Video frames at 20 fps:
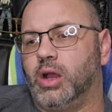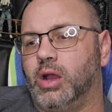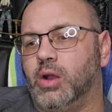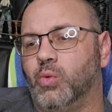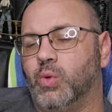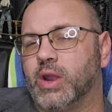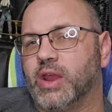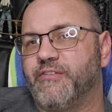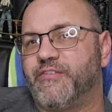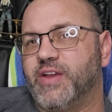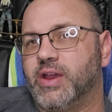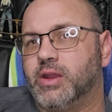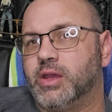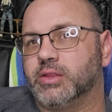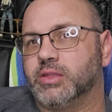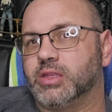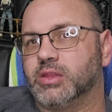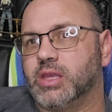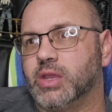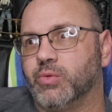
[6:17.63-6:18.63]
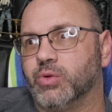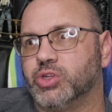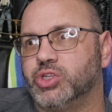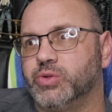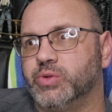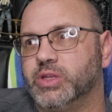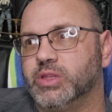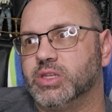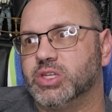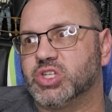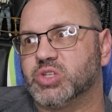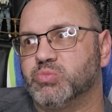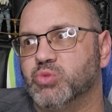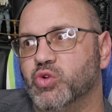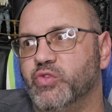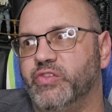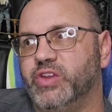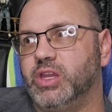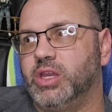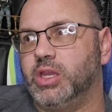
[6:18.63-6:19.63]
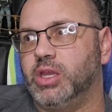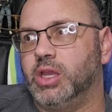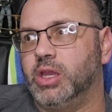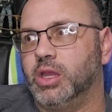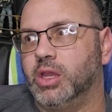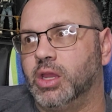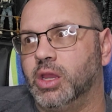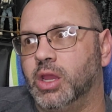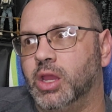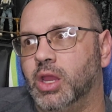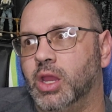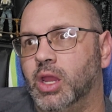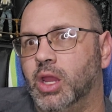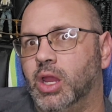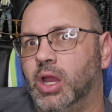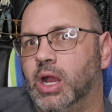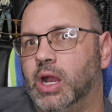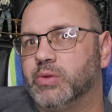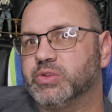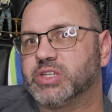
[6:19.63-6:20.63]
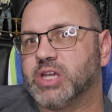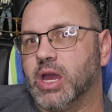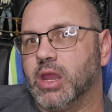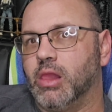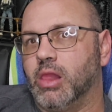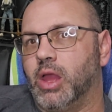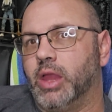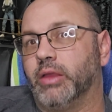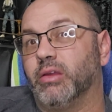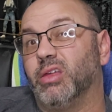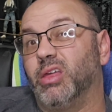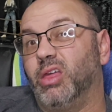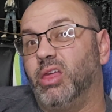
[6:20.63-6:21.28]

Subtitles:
when I found out that they were doing this movie, I was kind of like,